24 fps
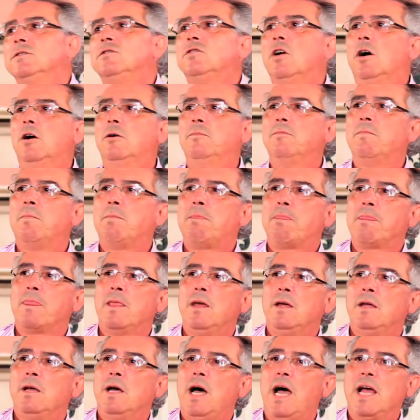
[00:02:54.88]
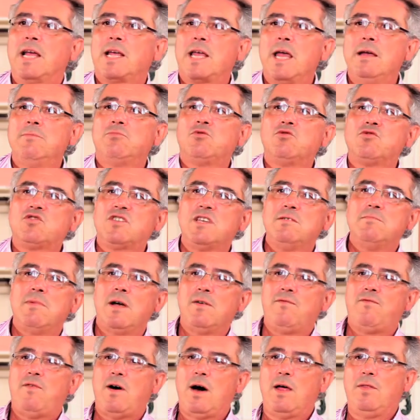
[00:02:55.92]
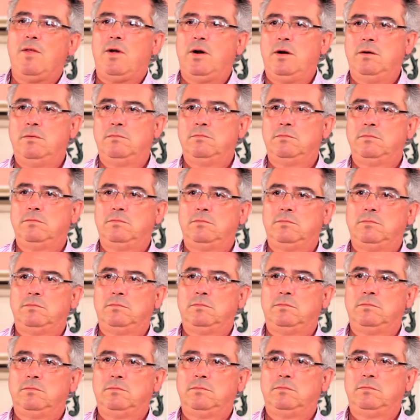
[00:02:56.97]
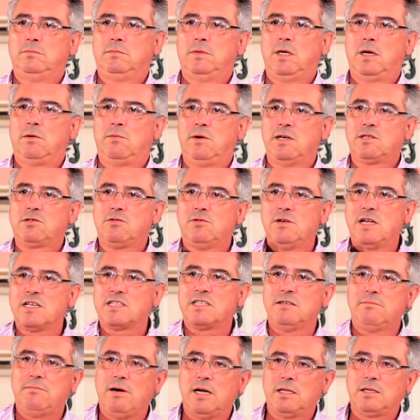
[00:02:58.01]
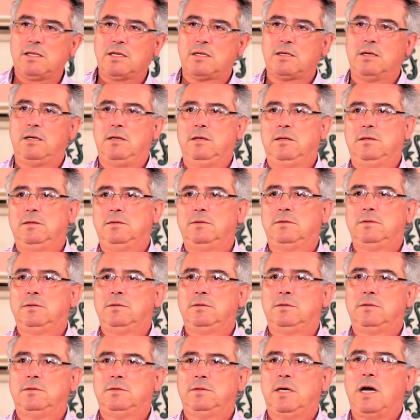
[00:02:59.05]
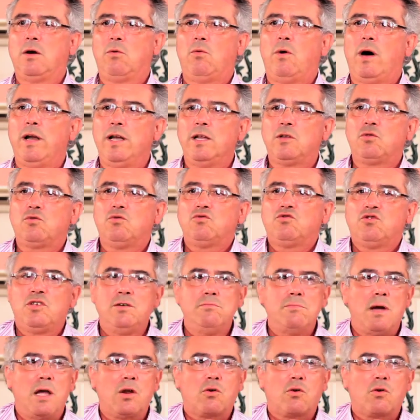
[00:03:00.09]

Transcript: So I came to see my father. I was on a sabbatical. I wanted to see my